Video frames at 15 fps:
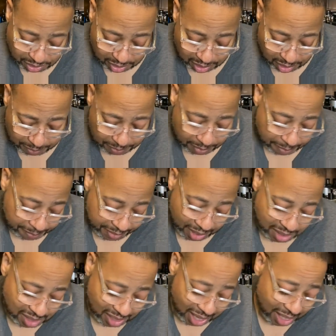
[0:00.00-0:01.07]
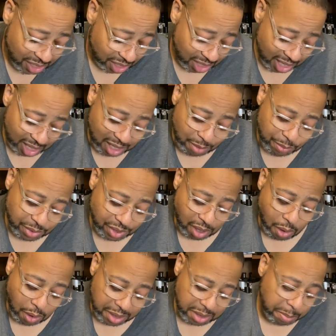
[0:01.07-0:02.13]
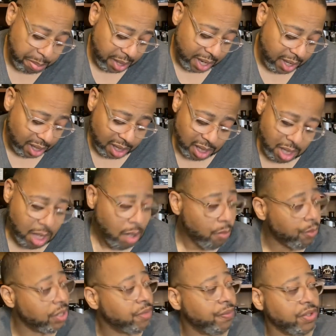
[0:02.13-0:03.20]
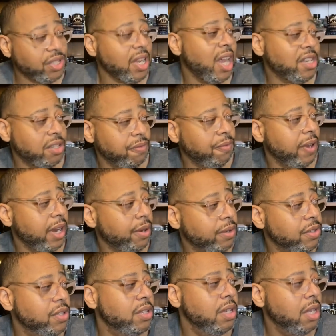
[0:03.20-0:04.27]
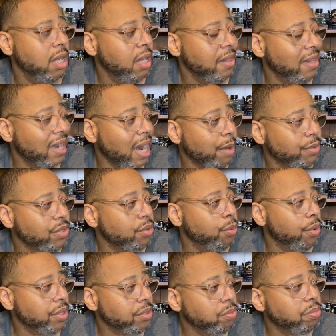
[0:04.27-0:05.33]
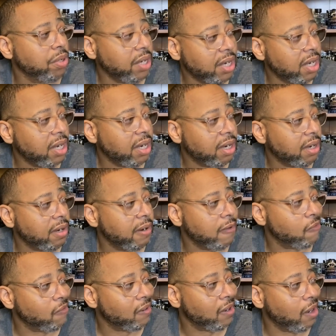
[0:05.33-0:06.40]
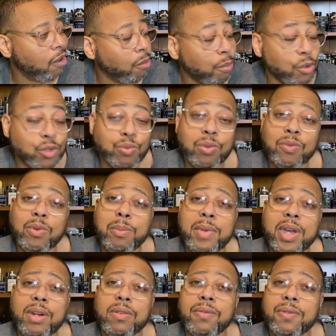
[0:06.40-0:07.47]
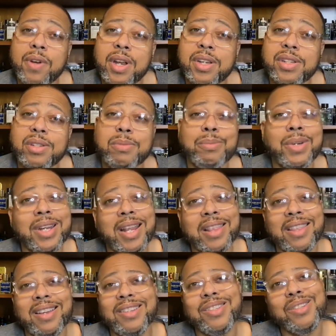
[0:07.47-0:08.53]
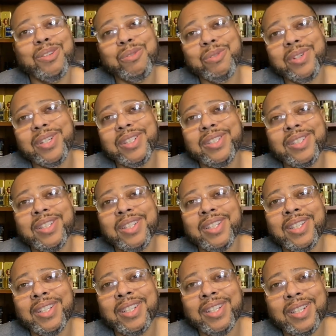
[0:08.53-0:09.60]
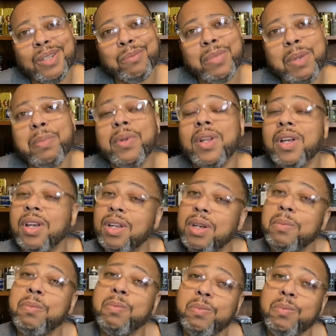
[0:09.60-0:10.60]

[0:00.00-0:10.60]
of Versace, and it was hard to pick which Versace fragrance that I was going to put in here. I almost went with Mano Fresh, but I thought, you know what? People are gonna